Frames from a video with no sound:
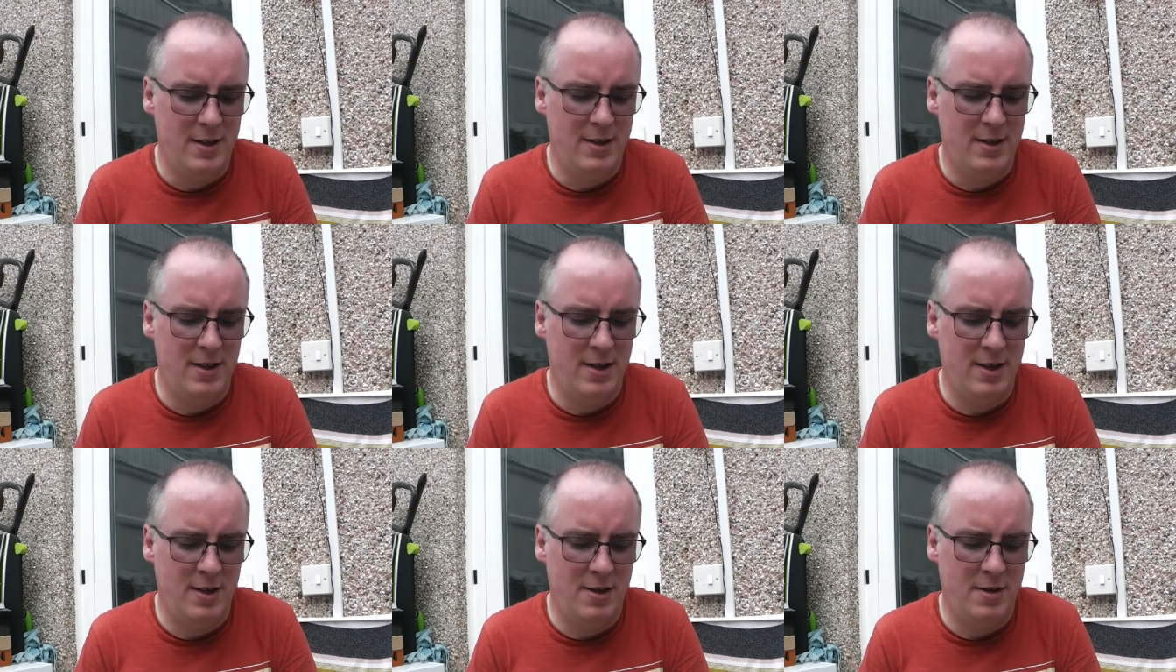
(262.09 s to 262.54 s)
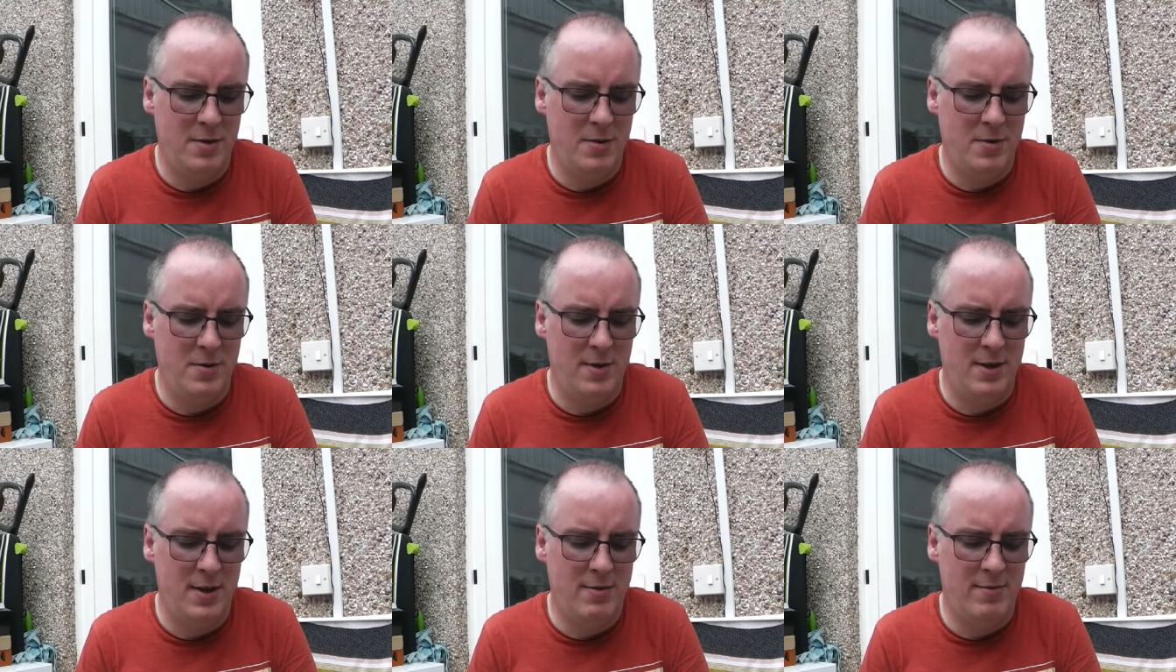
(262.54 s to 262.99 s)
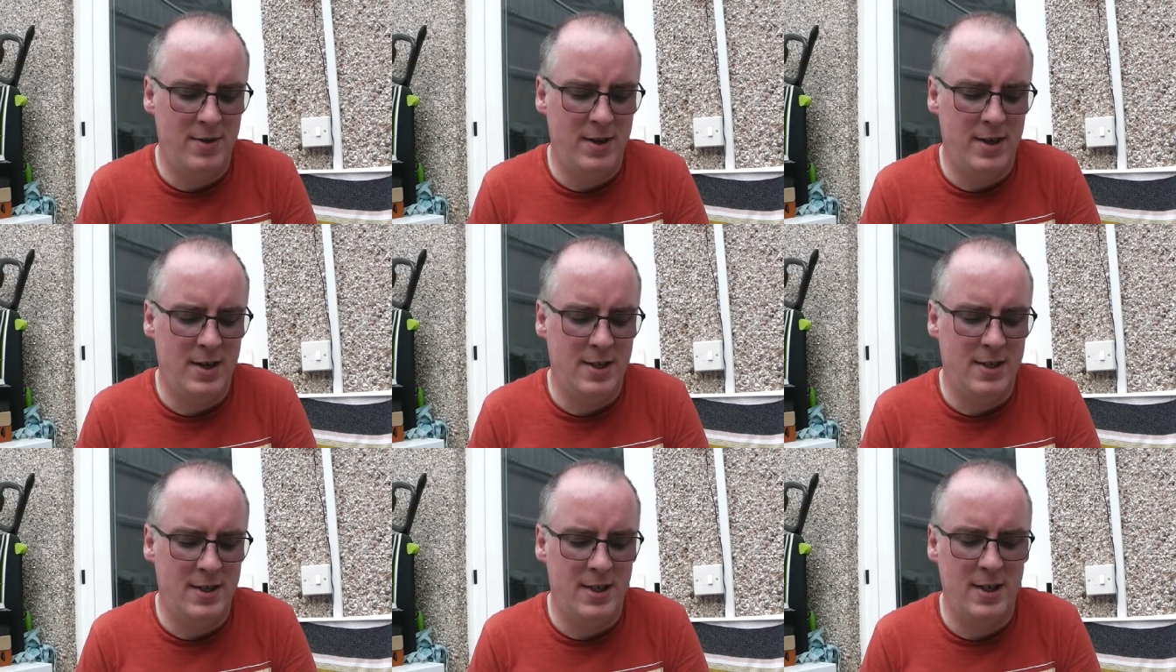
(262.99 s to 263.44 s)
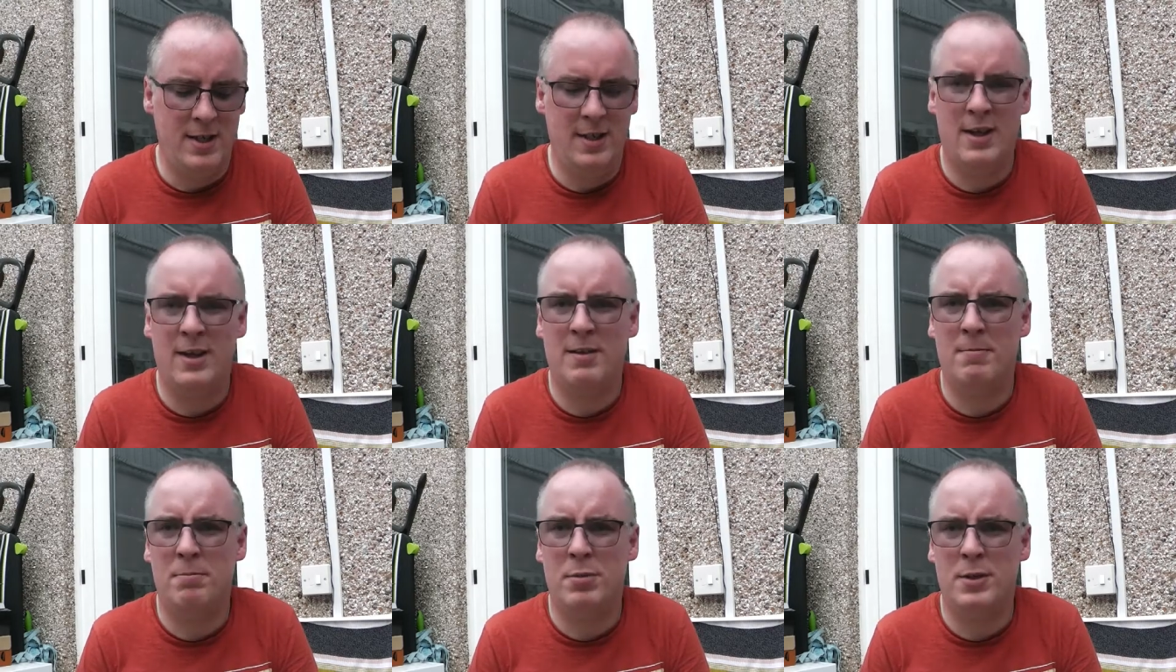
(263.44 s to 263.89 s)
So in reality
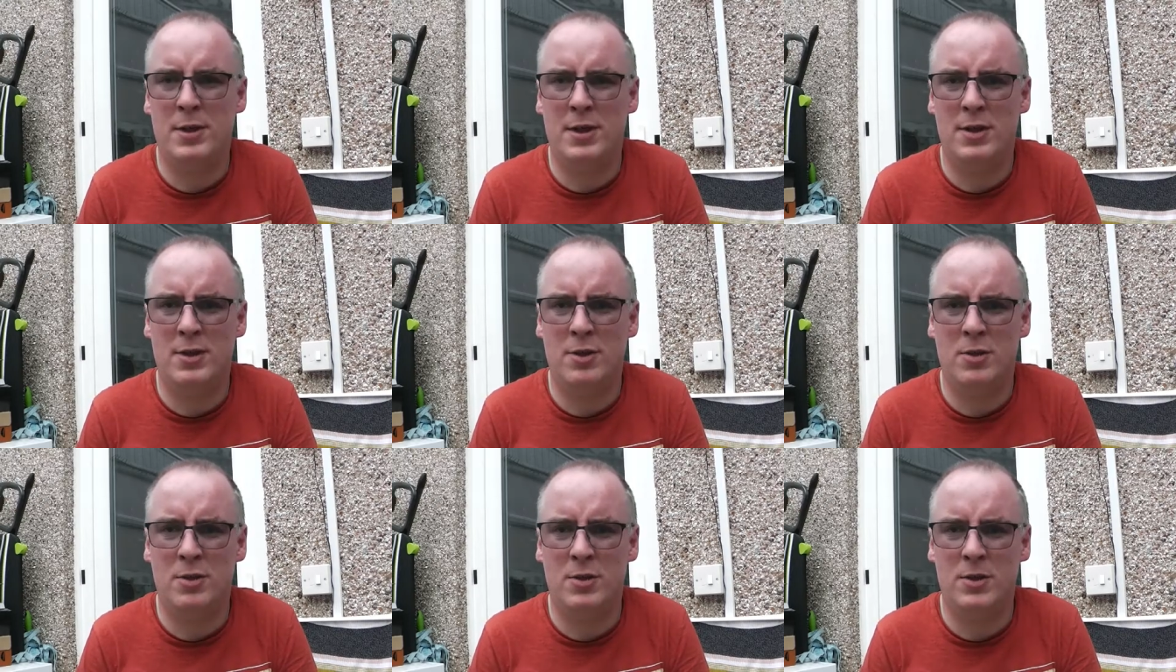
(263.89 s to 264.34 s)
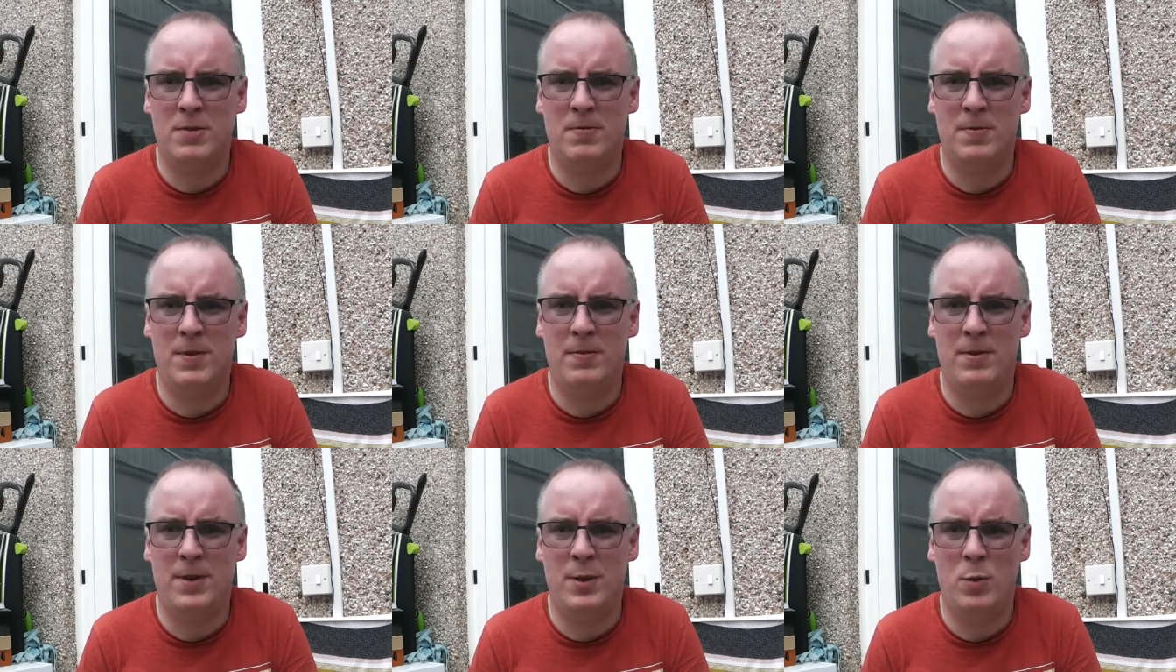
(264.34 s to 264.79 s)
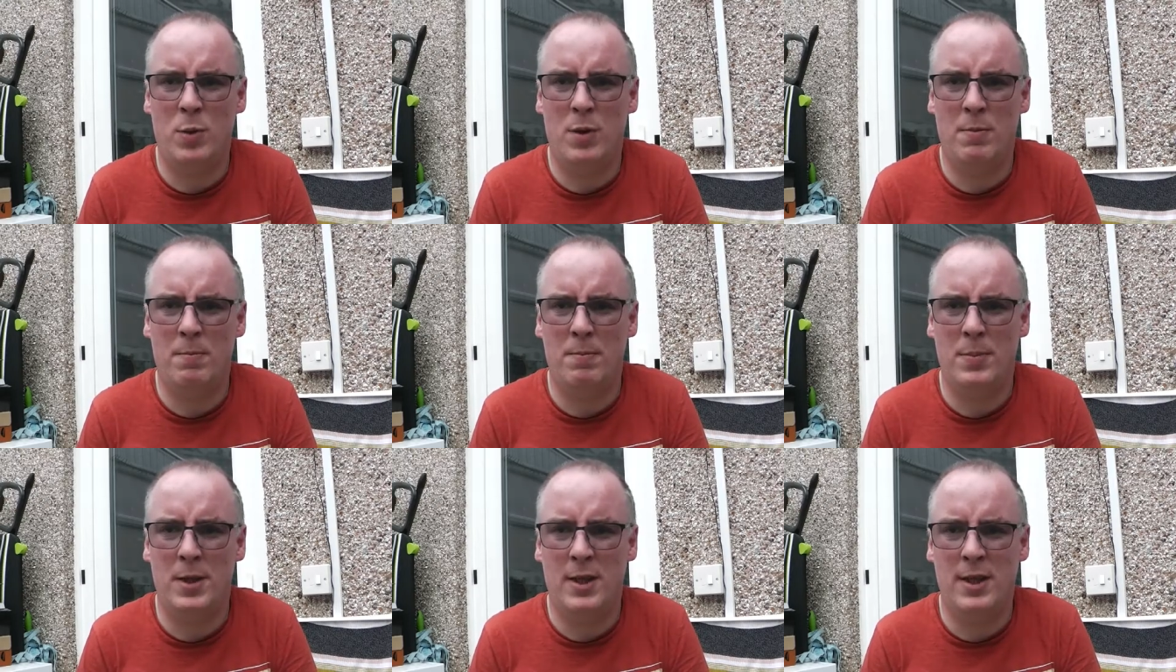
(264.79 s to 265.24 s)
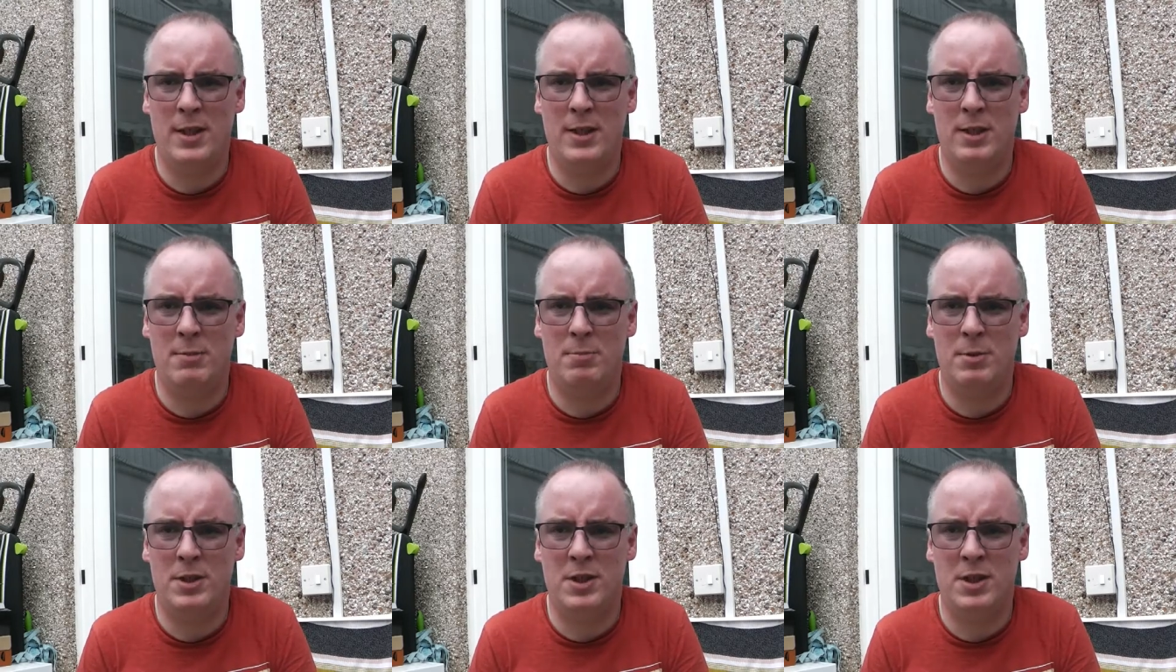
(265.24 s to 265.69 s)
that print costs 51p
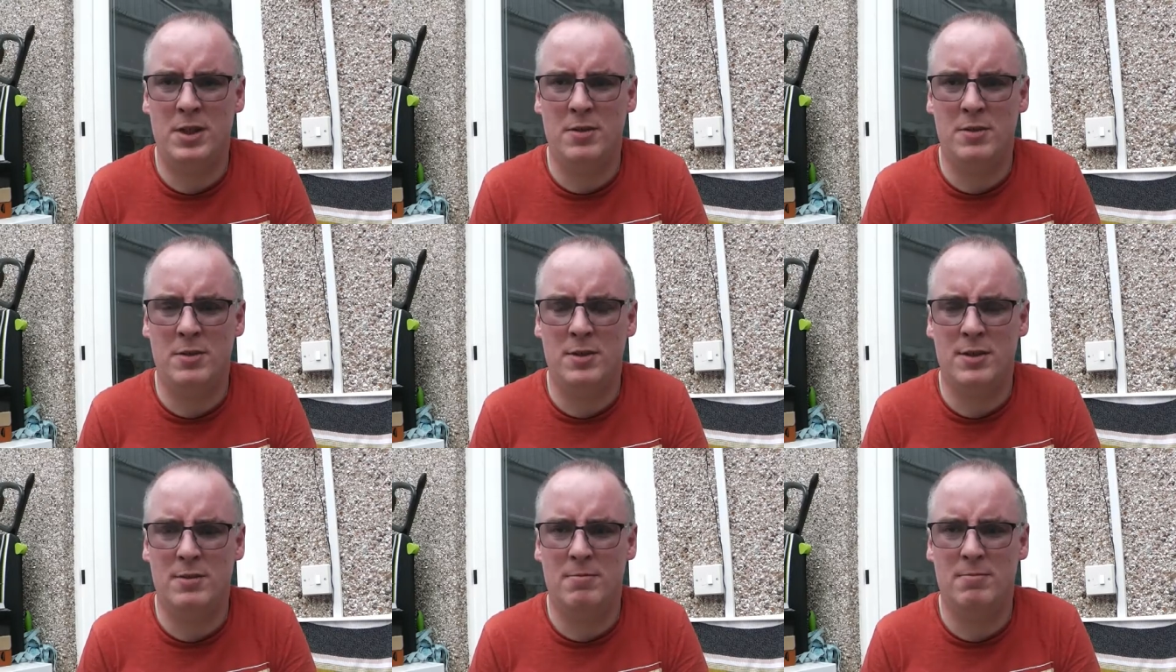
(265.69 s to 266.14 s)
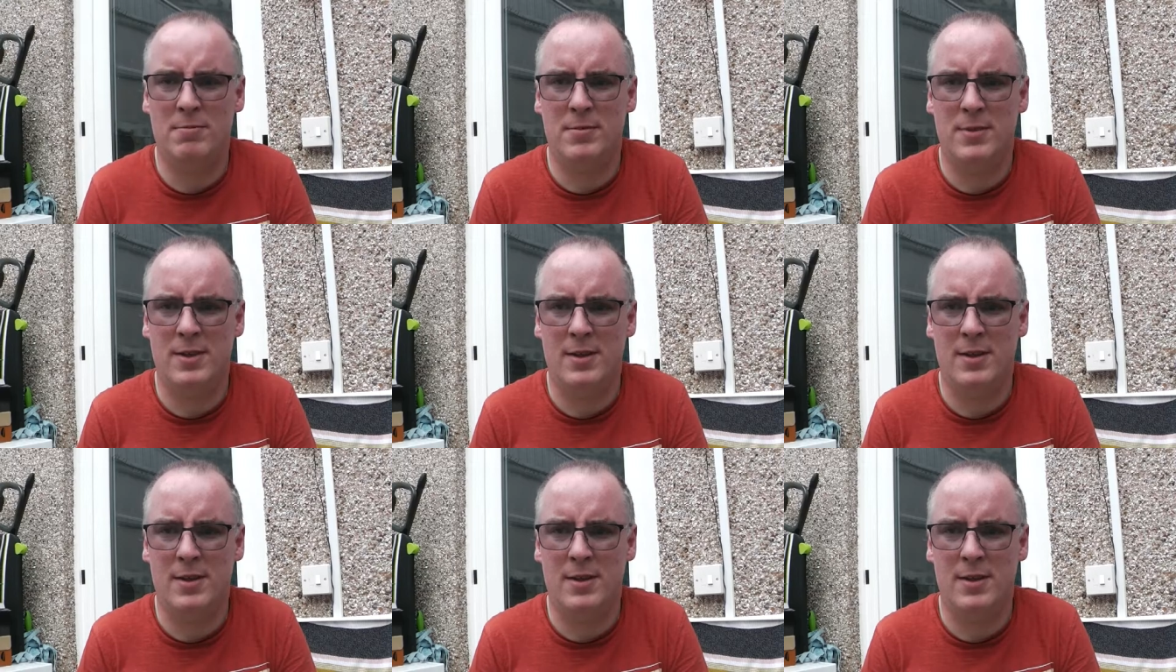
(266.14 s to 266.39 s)
to produce